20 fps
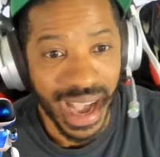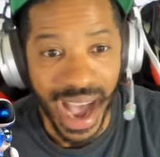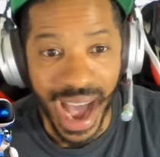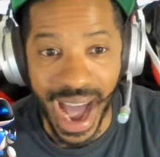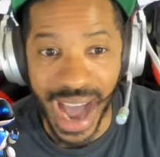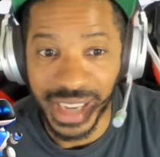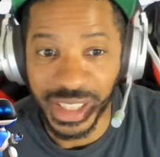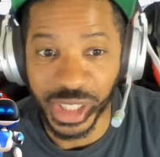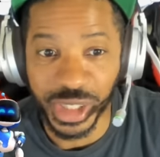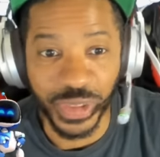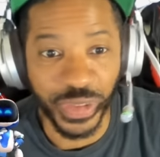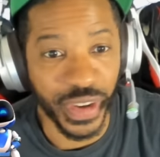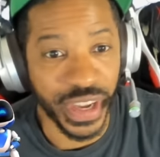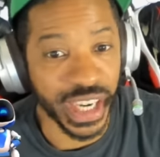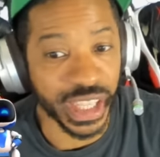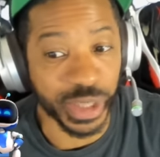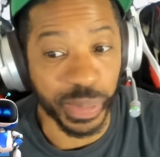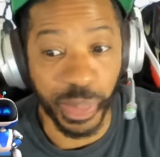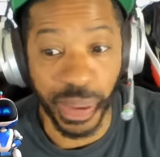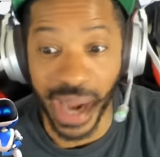I just
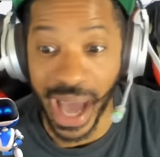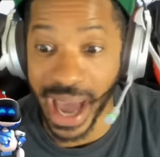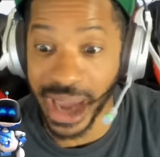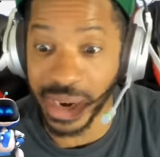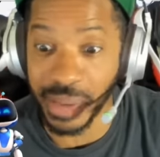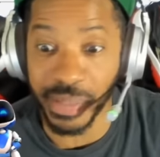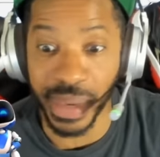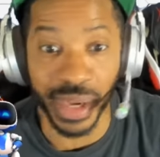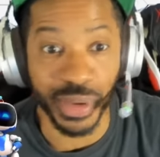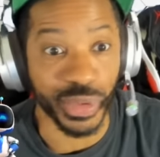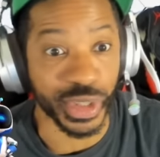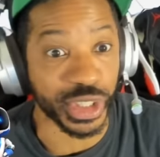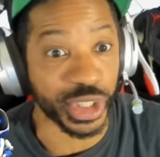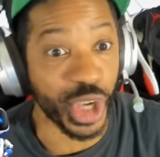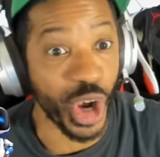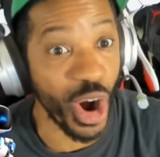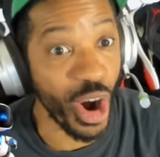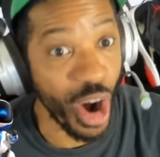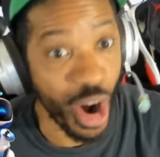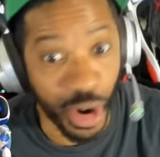finished platinuming
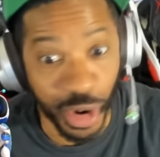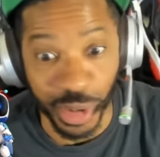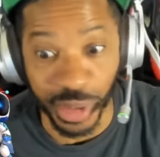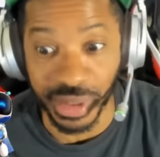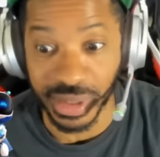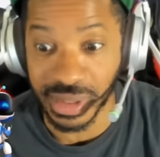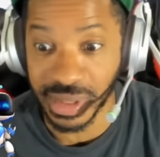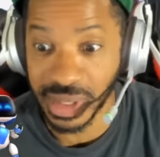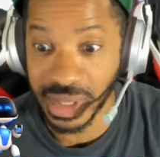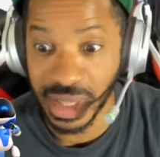Returnal.